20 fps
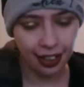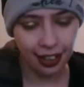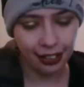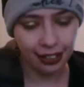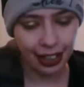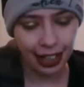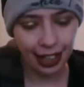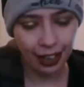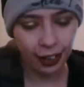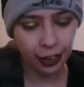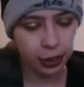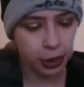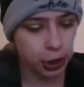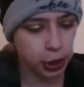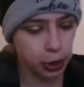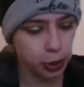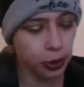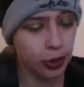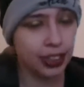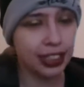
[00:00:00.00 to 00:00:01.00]
and they are
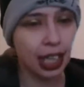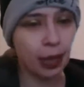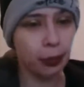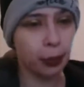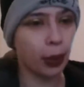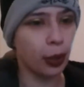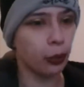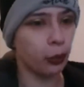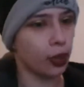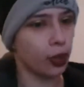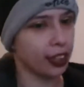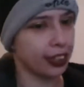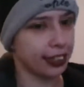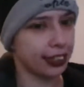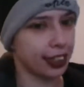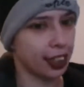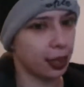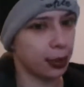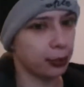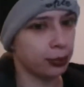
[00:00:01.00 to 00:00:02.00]
two separate one
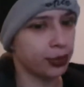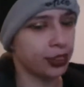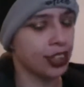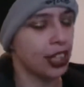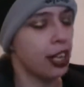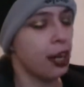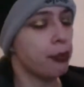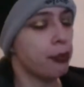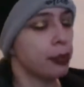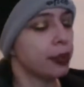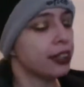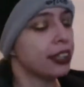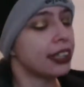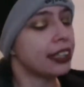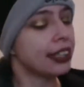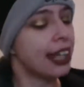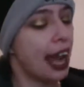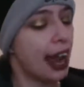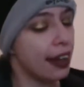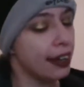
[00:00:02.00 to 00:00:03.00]
sums. But
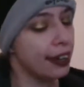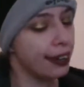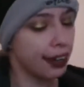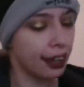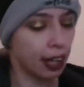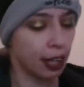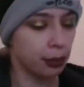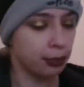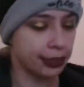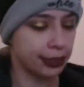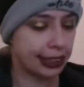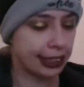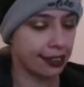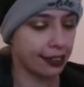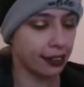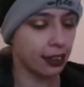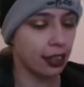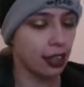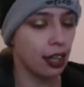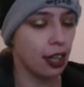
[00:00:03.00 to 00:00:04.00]
then Katie comes
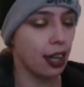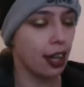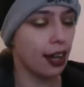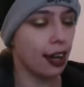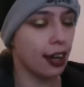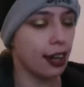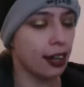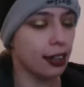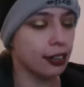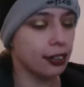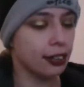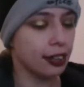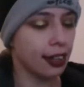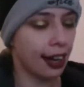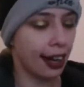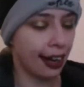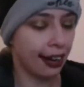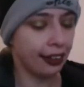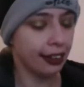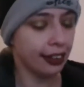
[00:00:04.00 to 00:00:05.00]
in, and
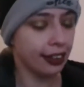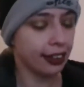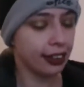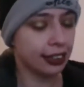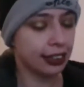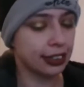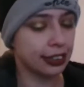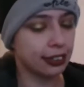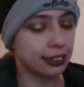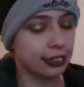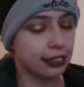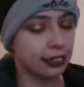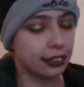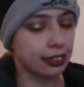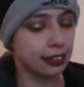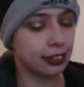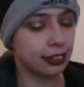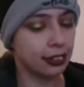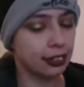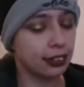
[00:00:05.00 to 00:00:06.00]
Alex,
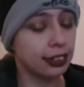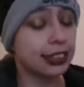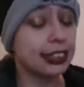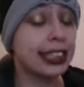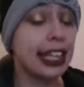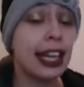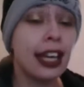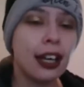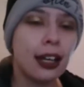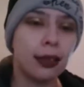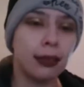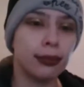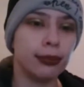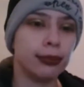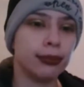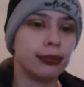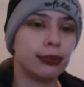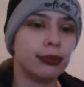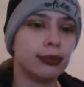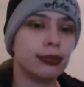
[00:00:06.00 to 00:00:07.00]
Sam,
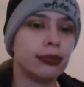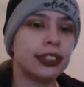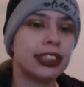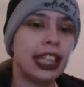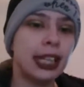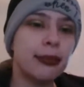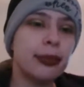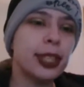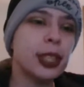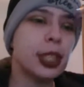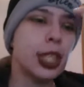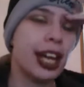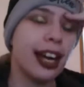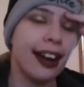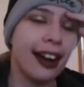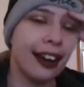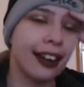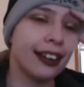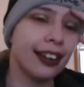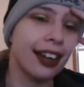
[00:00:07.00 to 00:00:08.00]
Sam and
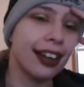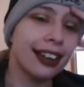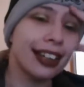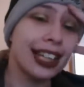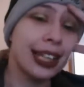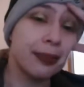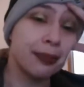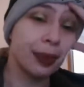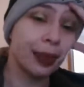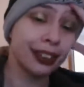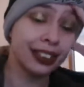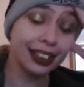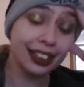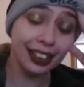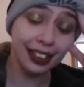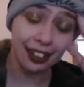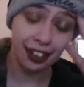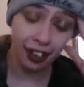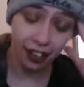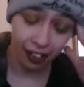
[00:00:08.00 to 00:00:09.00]
Jack. I keep
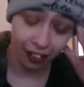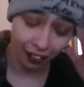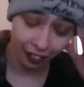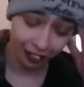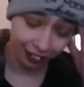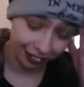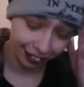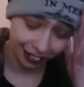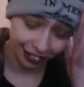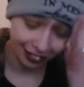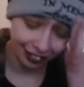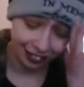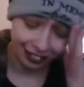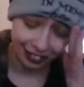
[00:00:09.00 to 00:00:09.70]
wanting to call